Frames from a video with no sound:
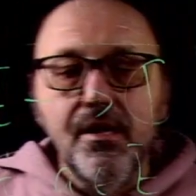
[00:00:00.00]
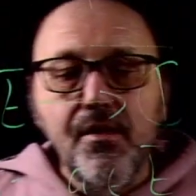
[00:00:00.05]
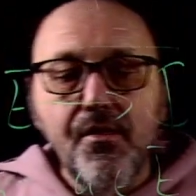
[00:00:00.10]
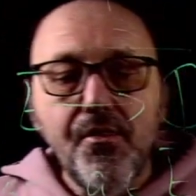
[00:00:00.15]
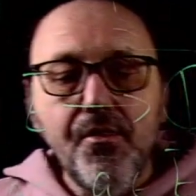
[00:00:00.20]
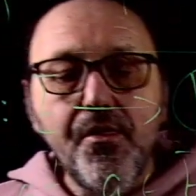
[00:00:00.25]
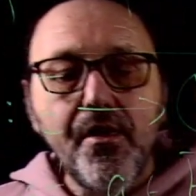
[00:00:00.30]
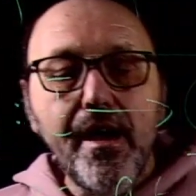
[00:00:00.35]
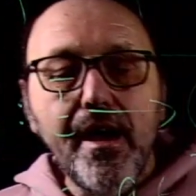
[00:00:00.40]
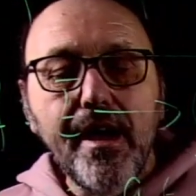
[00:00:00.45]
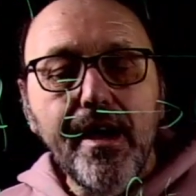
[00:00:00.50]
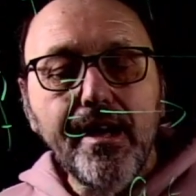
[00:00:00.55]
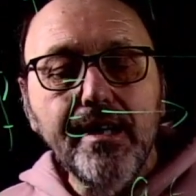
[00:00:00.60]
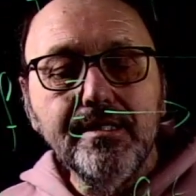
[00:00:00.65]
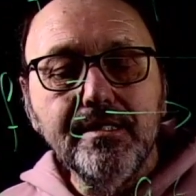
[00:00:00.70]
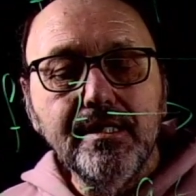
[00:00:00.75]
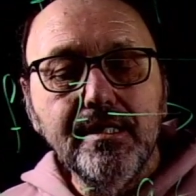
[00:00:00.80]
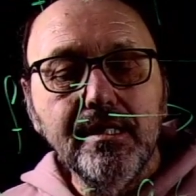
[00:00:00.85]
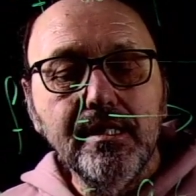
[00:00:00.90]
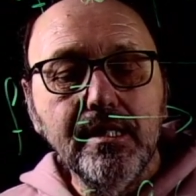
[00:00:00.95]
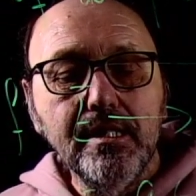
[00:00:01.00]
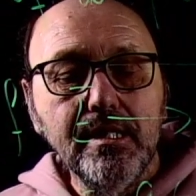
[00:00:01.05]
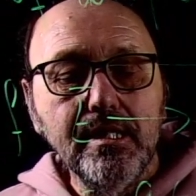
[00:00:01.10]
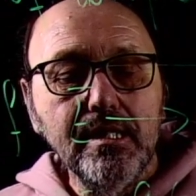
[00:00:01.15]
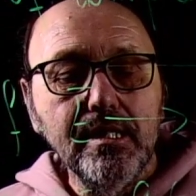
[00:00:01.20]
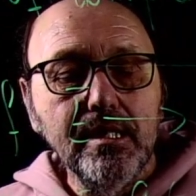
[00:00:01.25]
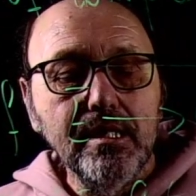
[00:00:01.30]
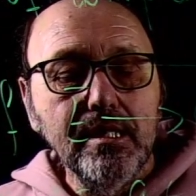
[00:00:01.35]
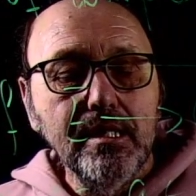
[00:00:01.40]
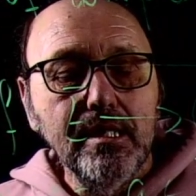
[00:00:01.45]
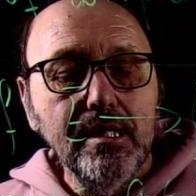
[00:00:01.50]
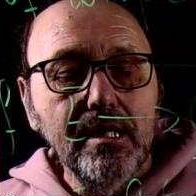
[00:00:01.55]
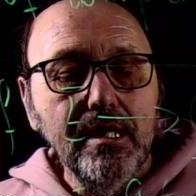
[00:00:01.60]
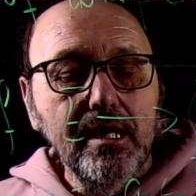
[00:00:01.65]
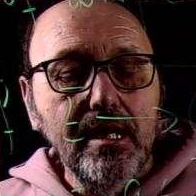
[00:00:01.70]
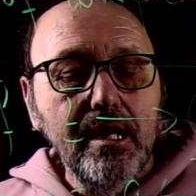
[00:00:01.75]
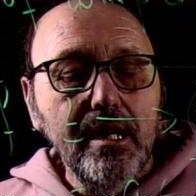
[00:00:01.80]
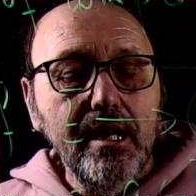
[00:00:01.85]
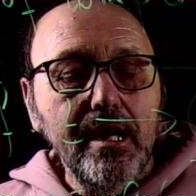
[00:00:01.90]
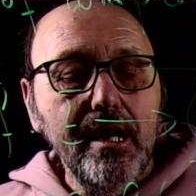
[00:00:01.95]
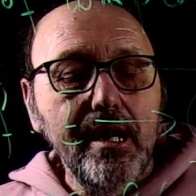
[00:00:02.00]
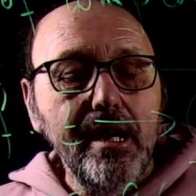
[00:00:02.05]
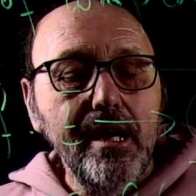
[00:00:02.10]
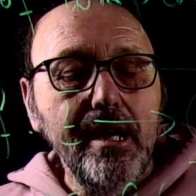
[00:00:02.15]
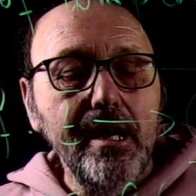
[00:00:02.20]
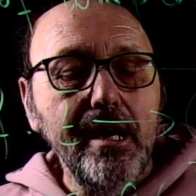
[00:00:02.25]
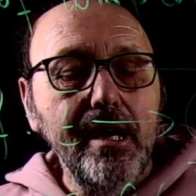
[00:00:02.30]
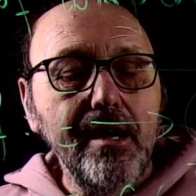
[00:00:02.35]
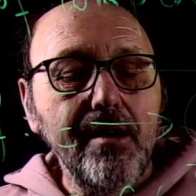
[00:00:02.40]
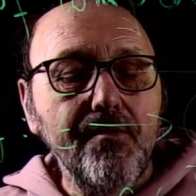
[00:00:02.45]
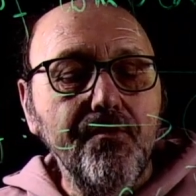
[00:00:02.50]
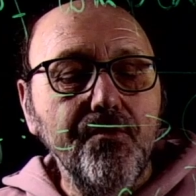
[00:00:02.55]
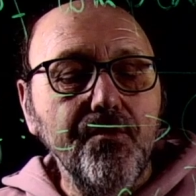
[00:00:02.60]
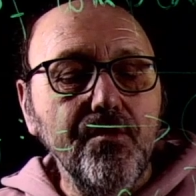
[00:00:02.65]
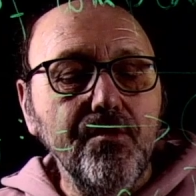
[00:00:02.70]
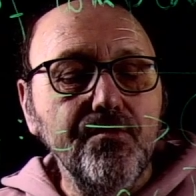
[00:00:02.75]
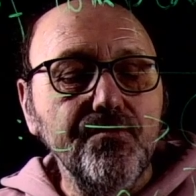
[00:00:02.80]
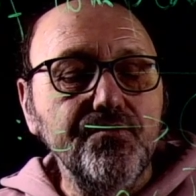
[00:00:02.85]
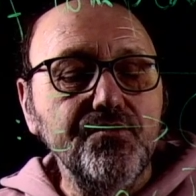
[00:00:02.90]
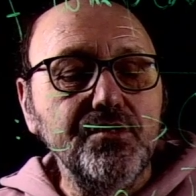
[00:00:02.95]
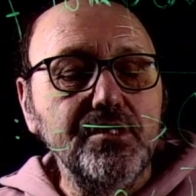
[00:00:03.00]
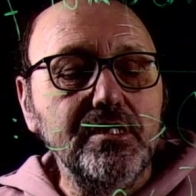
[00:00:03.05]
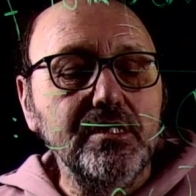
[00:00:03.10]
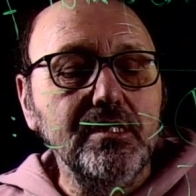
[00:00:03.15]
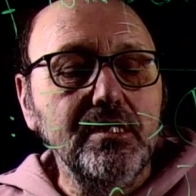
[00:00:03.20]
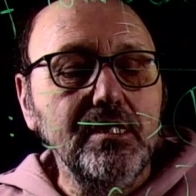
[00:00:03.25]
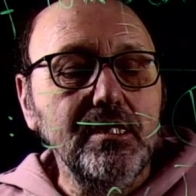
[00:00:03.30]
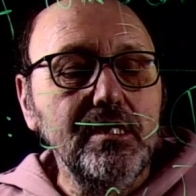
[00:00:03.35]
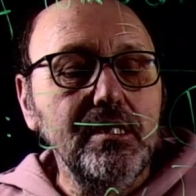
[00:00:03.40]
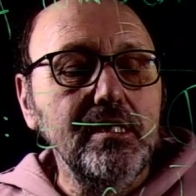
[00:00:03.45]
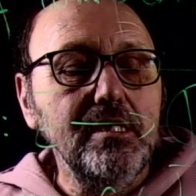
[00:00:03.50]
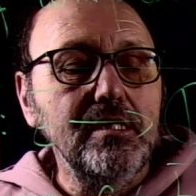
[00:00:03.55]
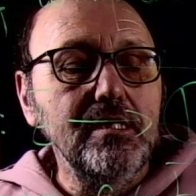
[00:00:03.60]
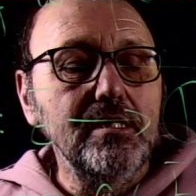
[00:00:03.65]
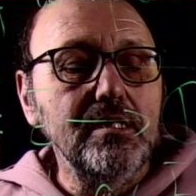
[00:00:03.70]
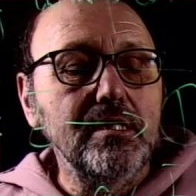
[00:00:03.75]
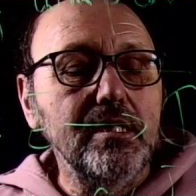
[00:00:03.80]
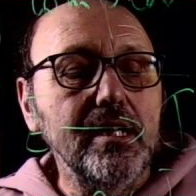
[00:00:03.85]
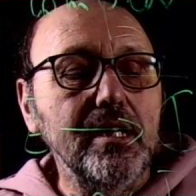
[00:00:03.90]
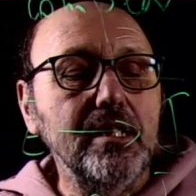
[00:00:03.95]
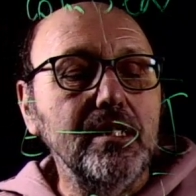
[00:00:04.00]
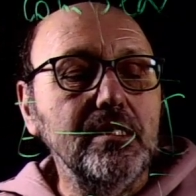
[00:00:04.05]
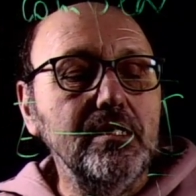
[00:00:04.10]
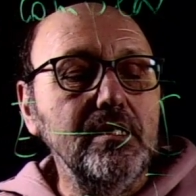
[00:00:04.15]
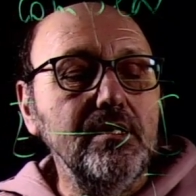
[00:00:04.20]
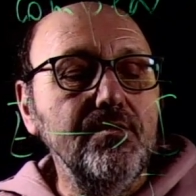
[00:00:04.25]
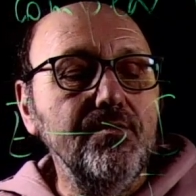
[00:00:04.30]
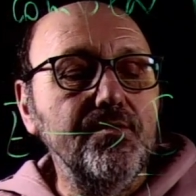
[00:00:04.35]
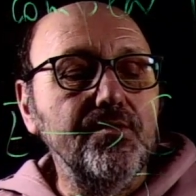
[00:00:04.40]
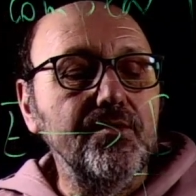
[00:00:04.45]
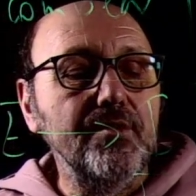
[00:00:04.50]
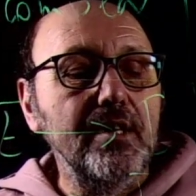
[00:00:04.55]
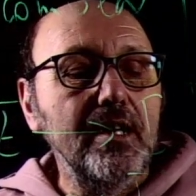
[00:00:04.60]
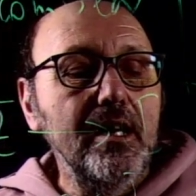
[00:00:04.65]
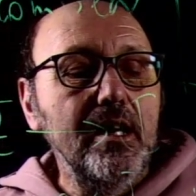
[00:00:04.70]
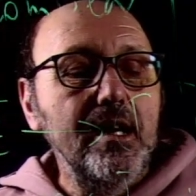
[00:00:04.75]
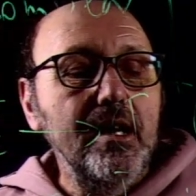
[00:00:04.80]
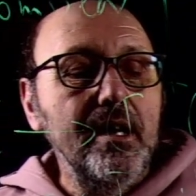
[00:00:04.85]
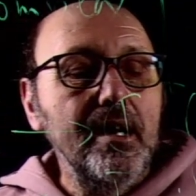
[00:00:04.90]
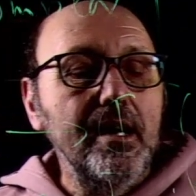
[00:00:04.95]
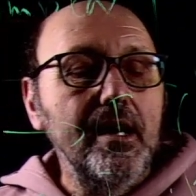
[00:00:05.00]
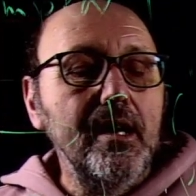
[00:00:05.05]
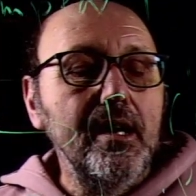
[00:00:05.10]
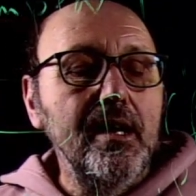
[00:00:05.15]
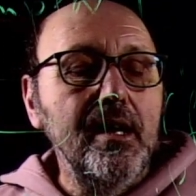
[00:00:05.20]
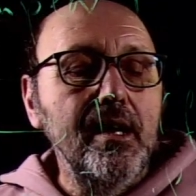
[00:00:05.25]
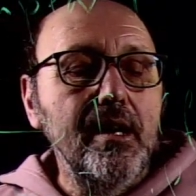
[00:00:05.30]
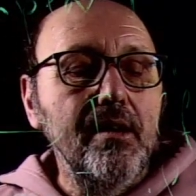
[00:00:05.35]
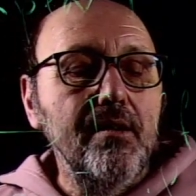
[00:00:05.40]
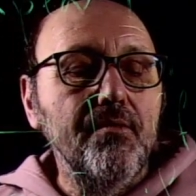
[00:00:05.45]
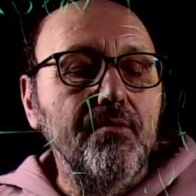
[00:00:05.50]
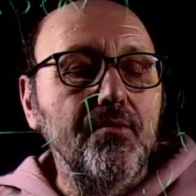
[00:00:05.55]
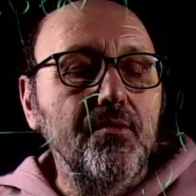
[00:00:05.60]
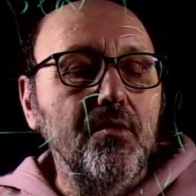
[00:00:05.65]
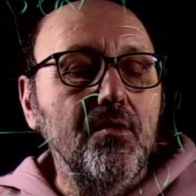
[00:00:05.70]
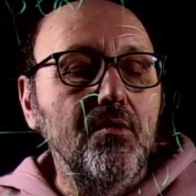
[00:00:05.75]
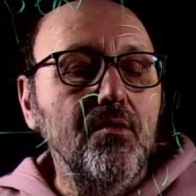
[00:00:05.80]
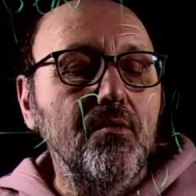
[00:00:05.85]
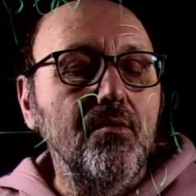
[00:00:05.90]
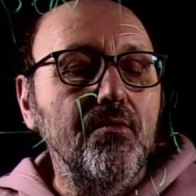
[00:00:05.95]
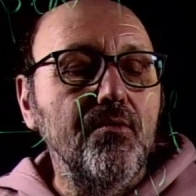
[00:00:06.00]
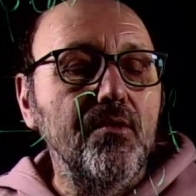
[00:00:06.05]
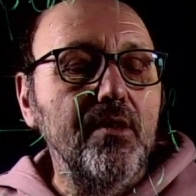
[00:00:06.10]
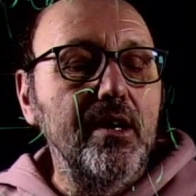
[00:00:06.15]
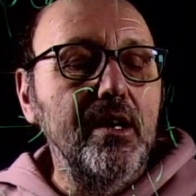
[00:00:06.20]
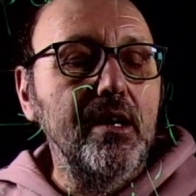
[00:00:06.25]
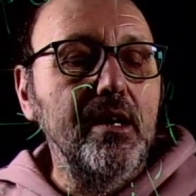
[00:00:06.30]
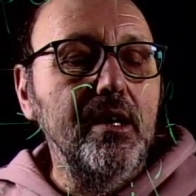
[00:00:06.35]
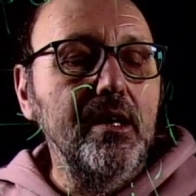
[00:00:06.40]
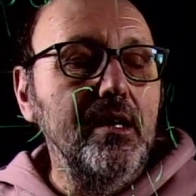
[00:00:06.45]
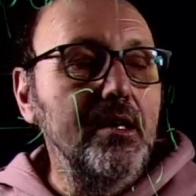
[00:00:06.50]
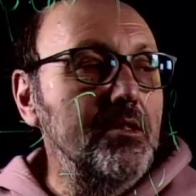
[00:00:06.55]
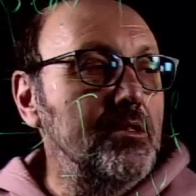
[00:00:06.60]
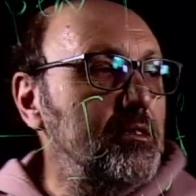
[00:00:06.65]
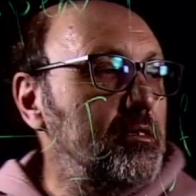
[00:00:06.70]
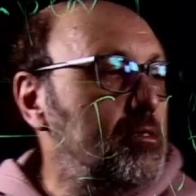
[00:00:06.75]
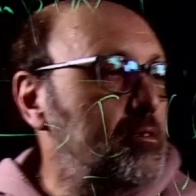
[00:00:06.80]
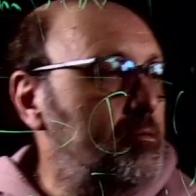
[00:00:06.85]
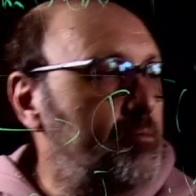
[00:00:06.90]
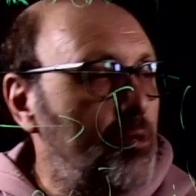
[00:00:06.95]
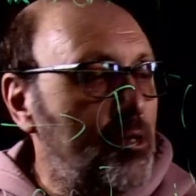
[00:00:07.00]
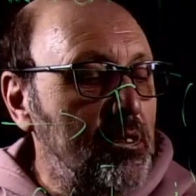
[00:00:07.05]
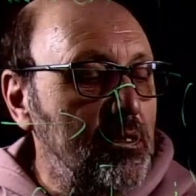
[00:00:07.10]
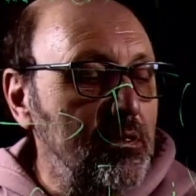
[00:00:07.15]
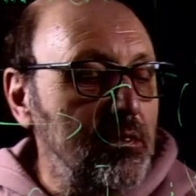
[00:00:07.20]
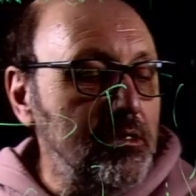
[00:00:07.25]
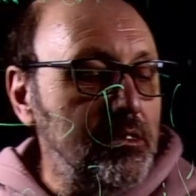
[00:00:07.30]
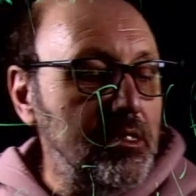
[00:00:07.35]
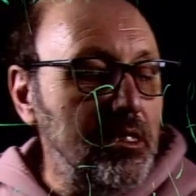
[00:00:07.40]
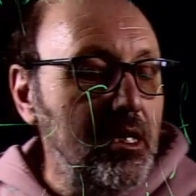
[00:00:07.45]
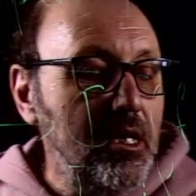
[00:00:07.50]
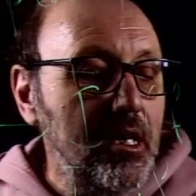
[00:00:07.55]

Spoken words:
that f of z negative f of a, this modulus,